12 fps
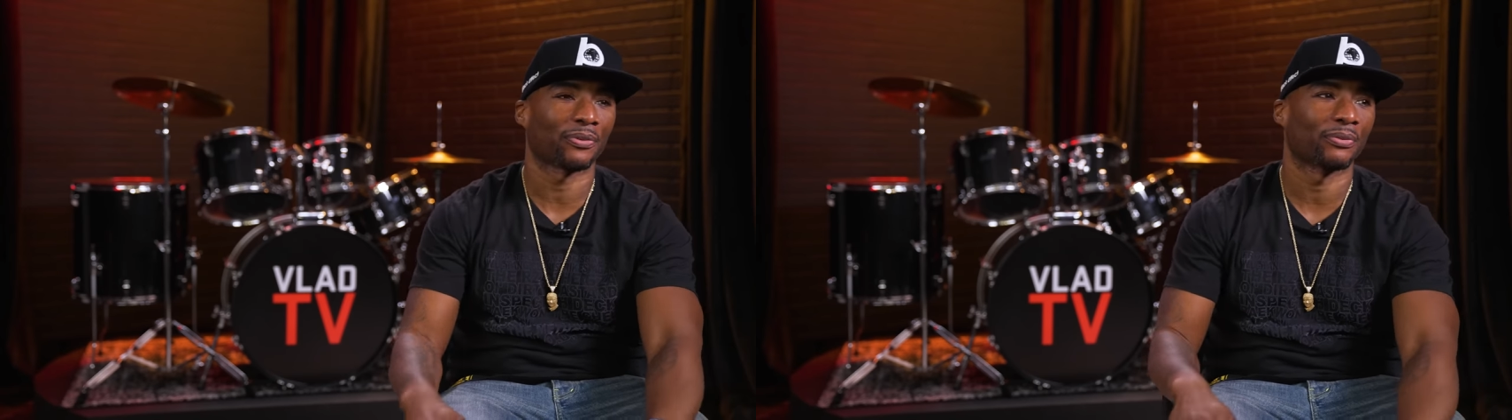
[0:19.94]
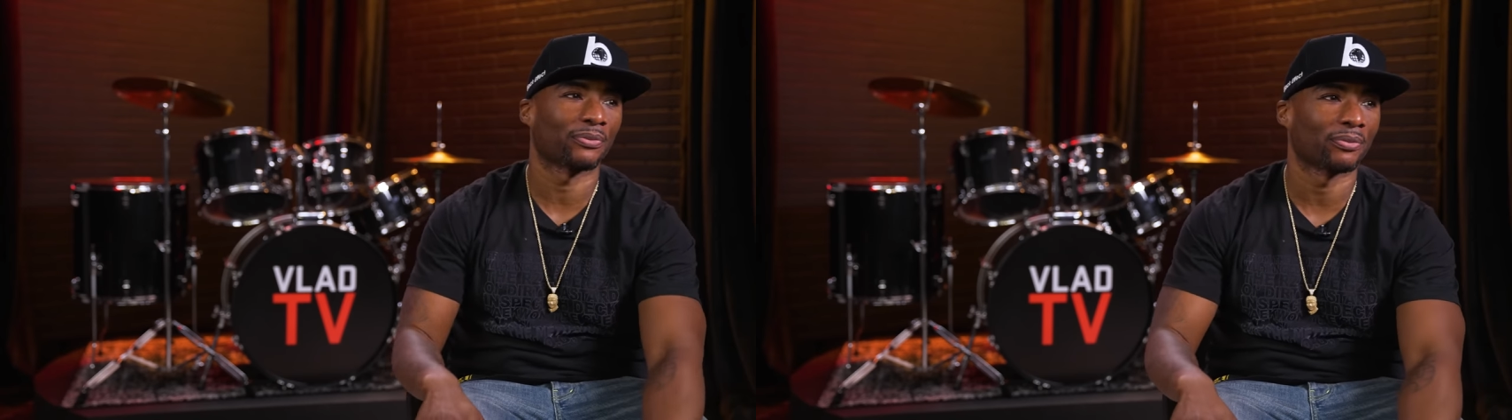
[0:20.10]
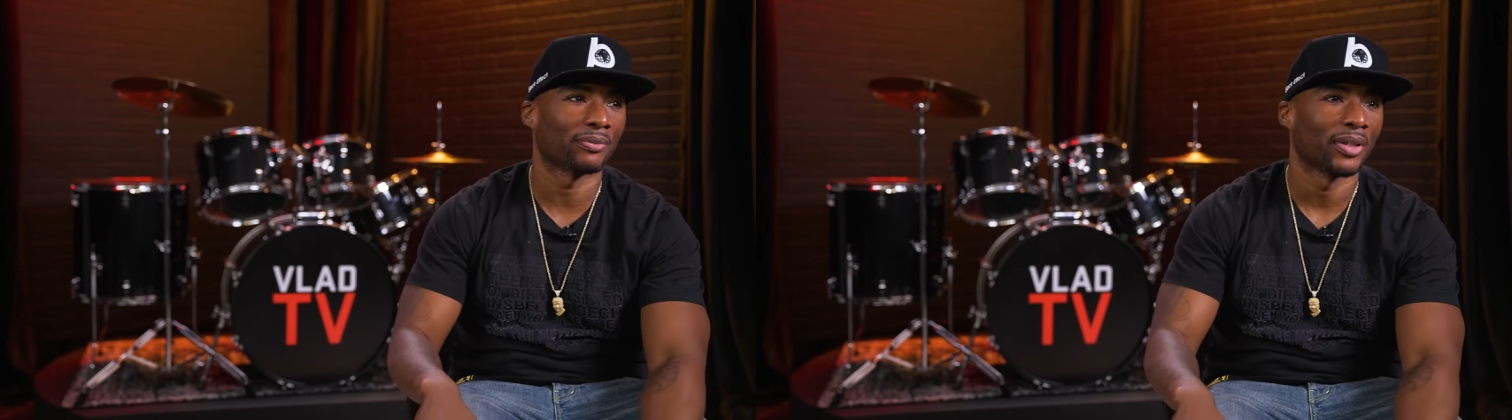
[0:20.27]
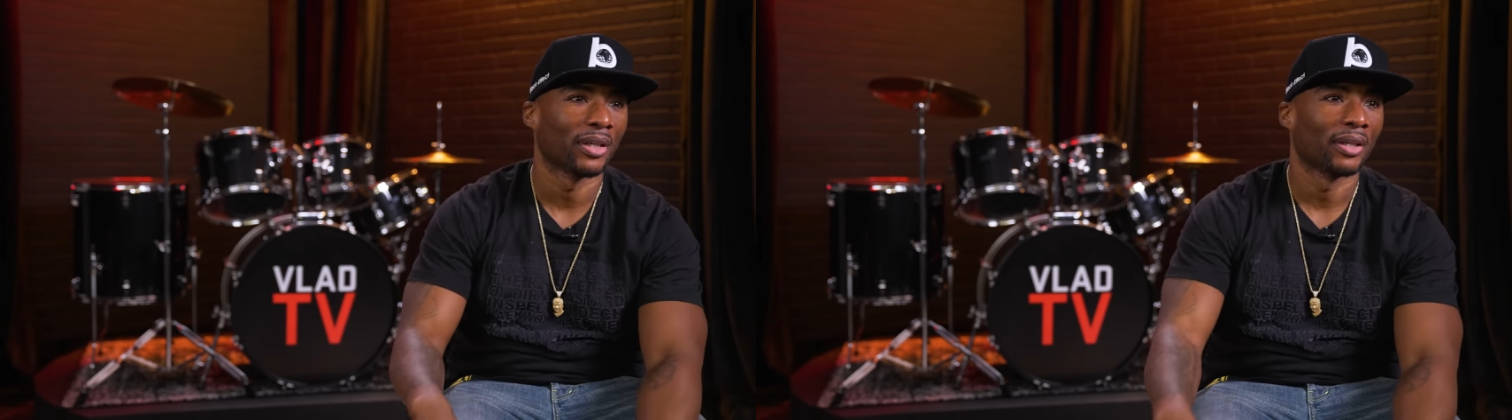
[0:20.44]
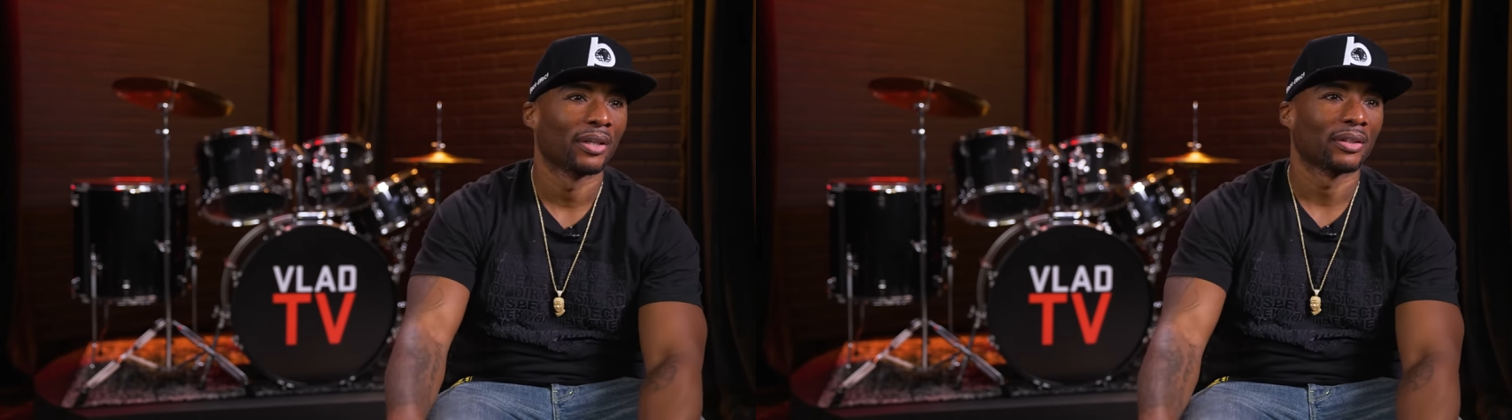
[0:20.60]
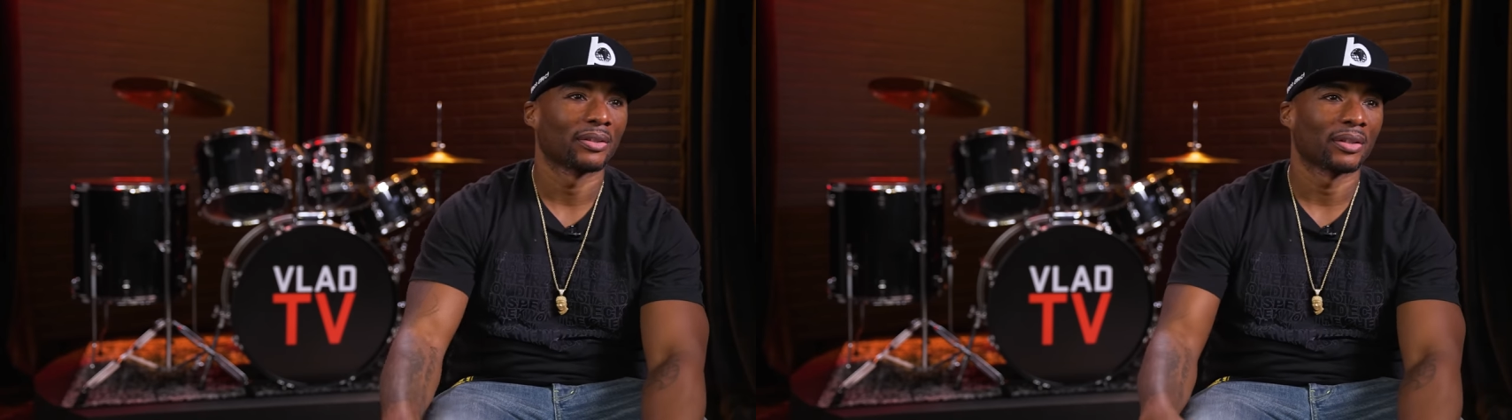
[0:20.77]
for
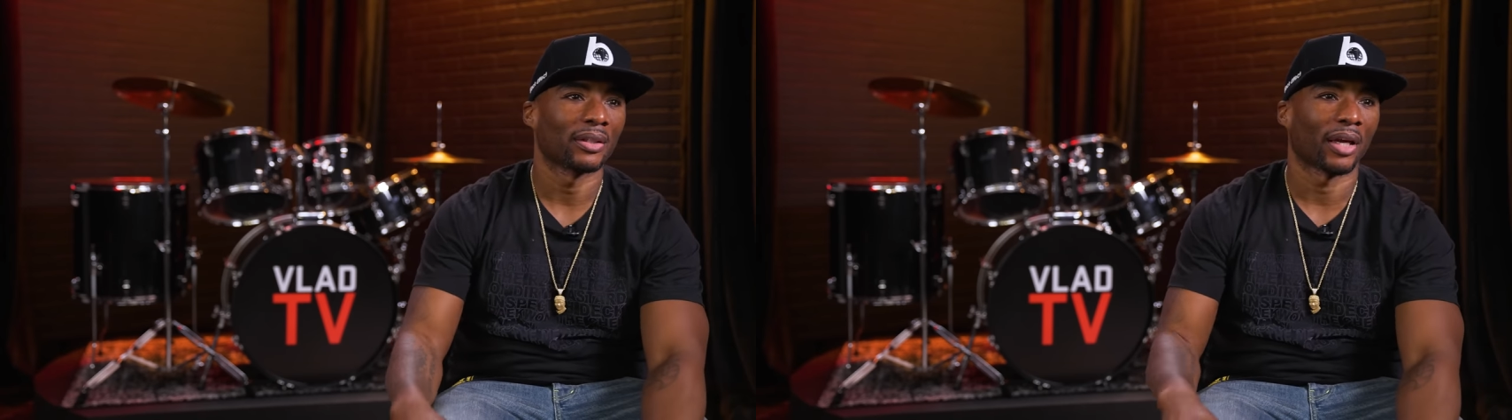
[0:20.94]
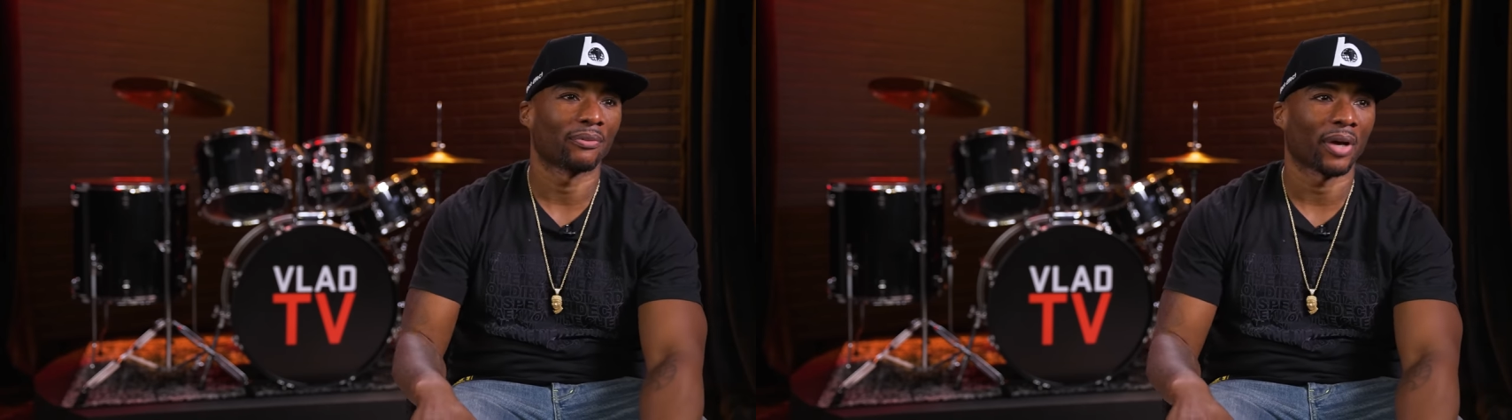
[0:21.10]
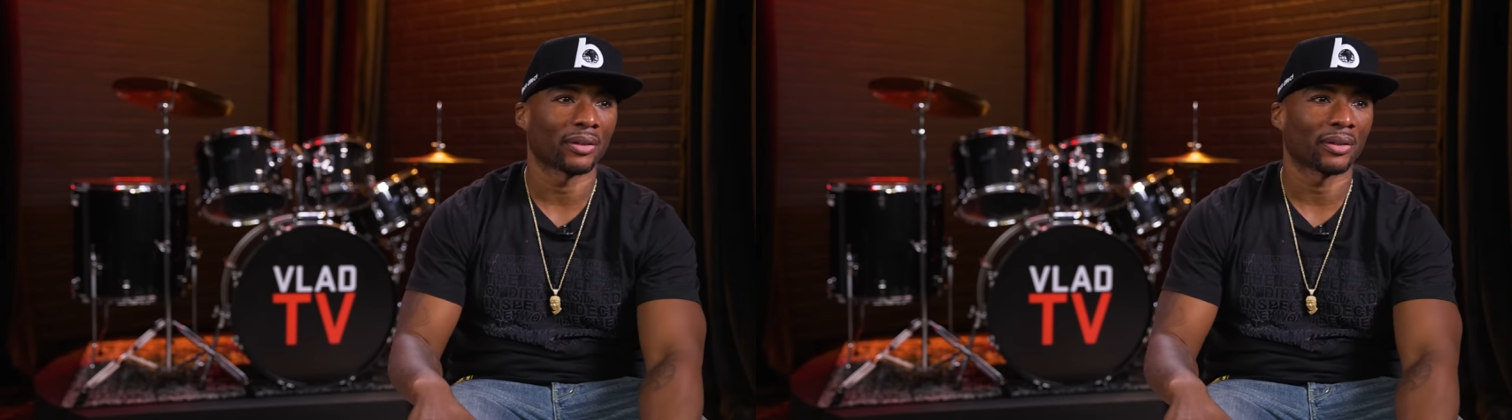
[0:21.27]
like